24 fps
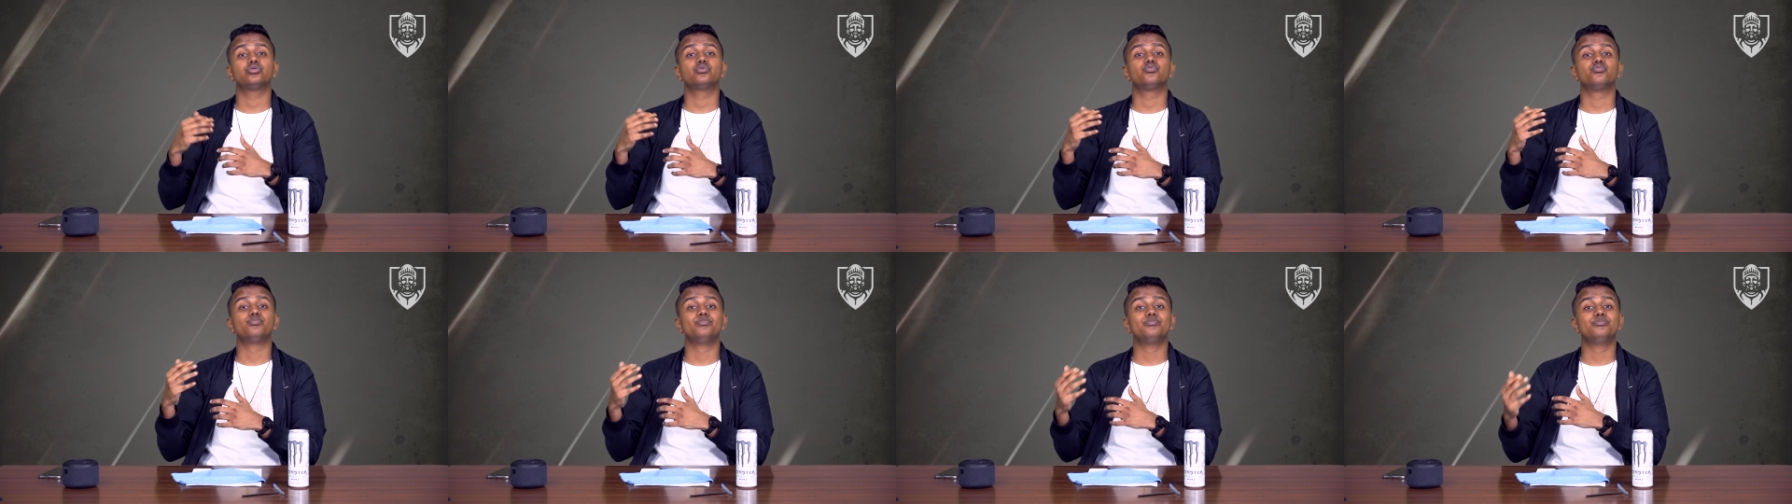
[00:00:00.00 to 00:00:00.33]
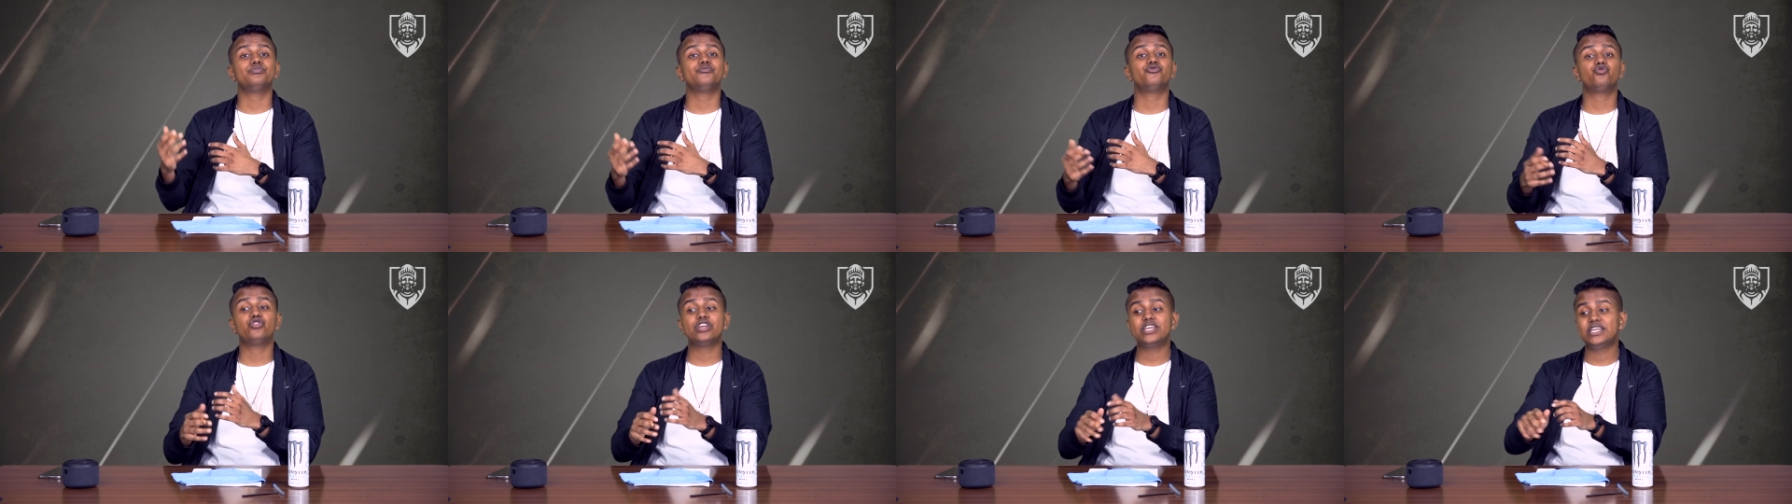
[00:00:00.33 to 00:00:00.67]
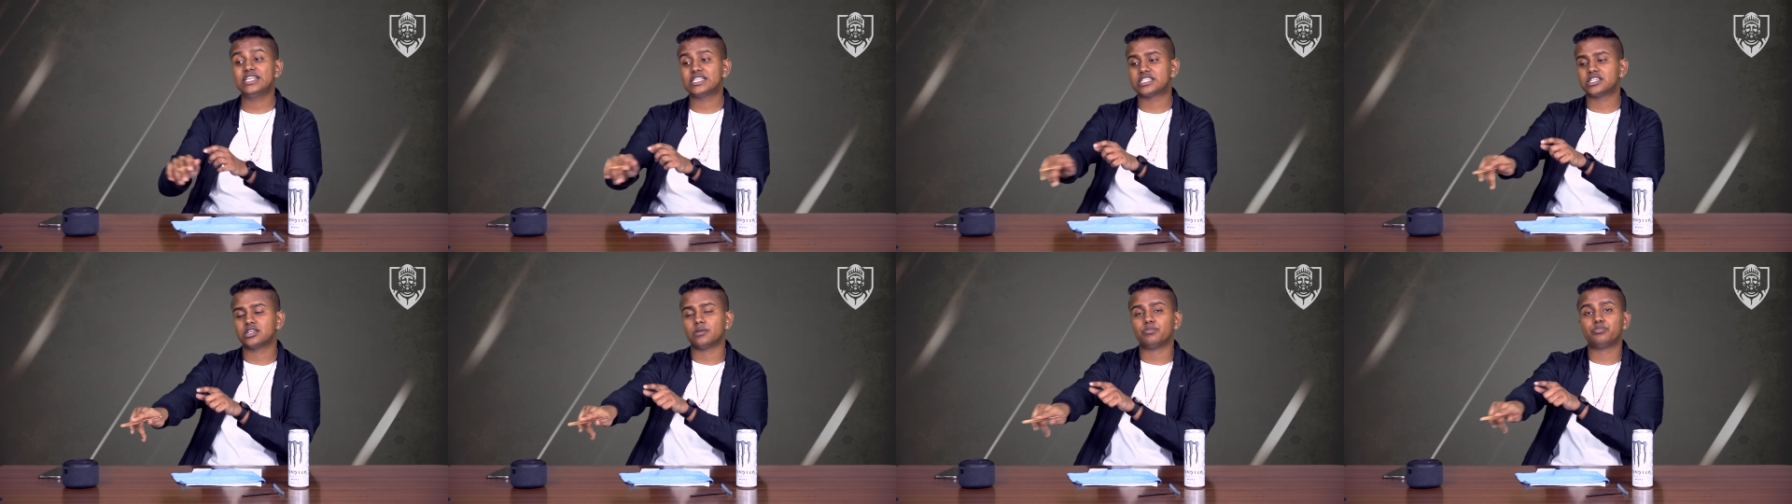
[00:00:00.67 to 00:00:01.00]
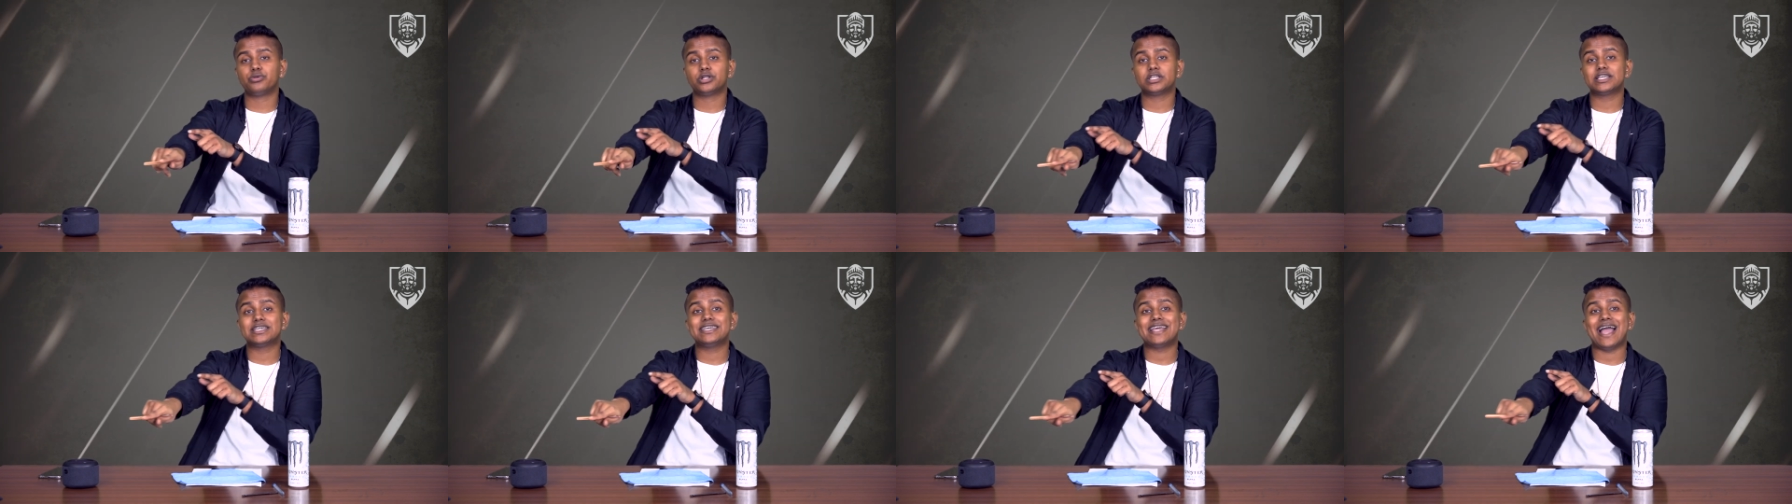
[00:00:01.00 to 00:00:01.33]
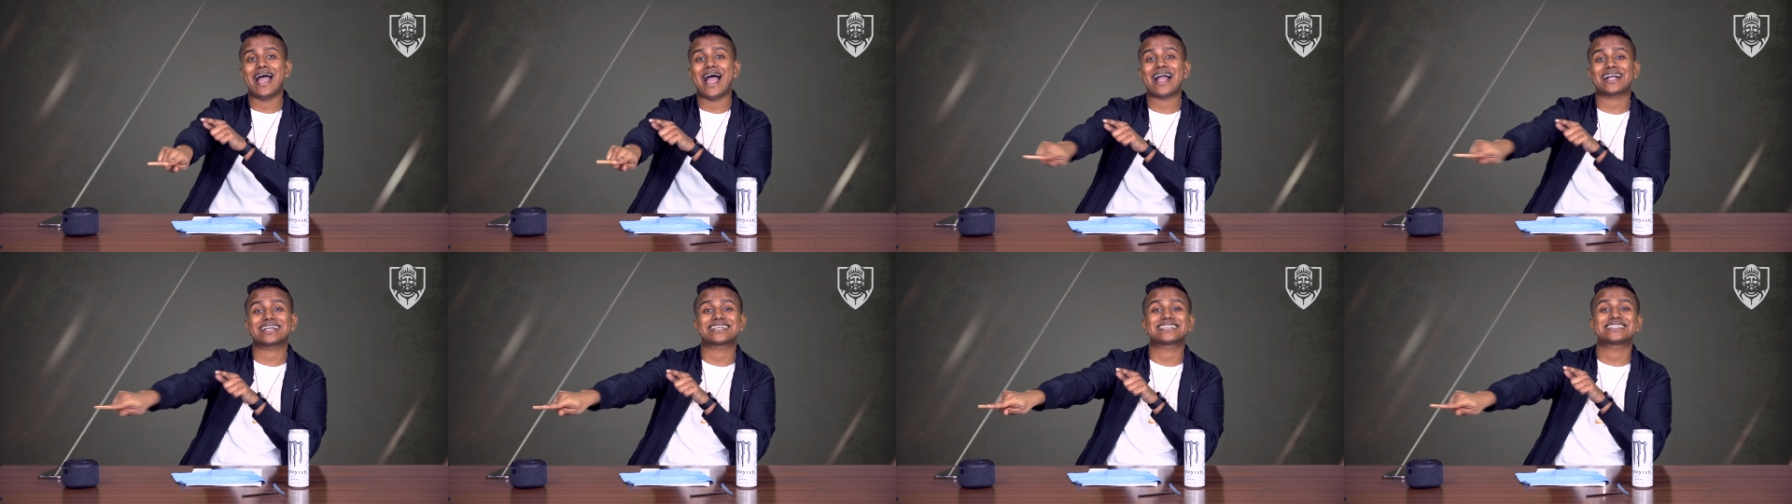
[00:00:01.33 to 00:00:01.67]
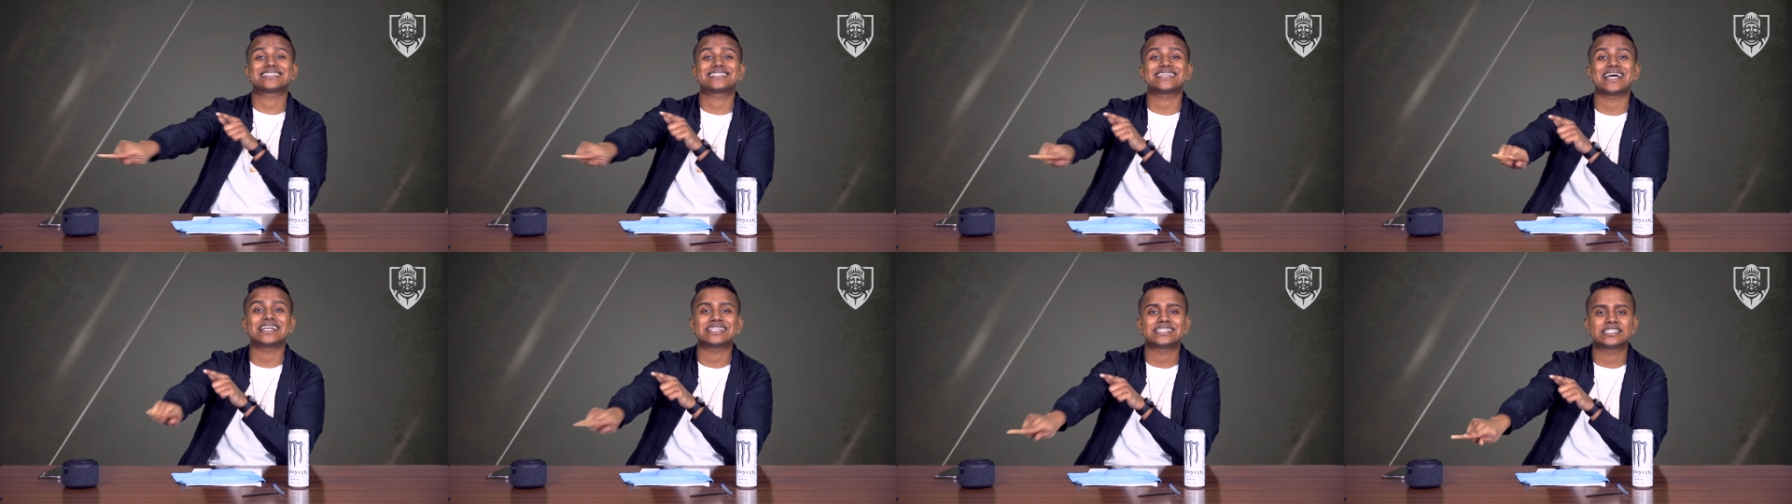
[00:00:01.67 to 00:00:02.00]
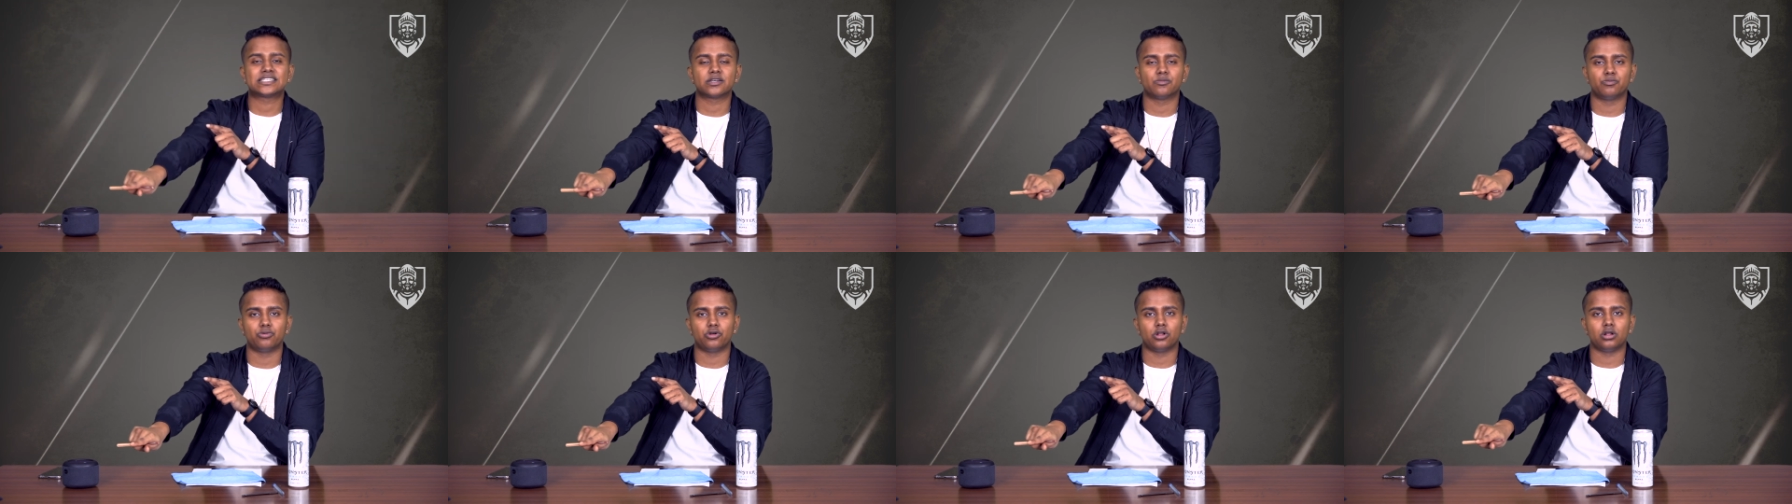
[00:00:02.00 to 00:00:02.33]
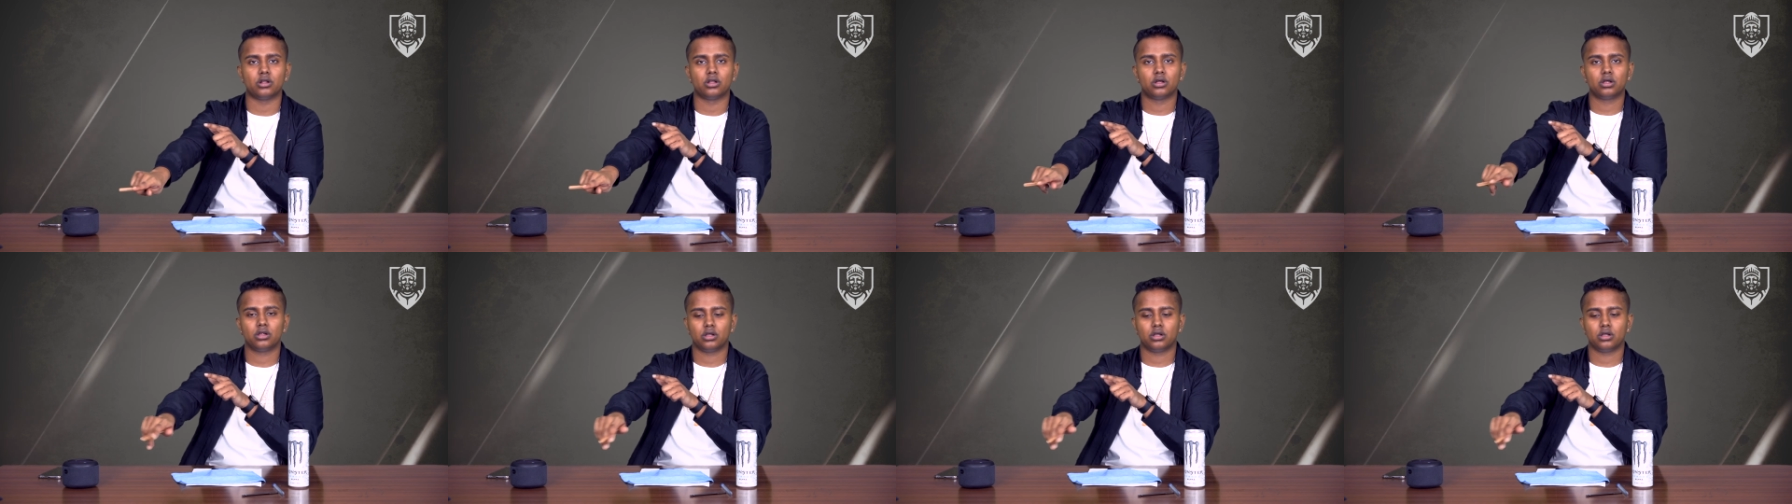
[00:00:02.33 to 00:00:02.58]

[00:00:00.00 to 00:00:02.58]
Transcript: reasonably accessible.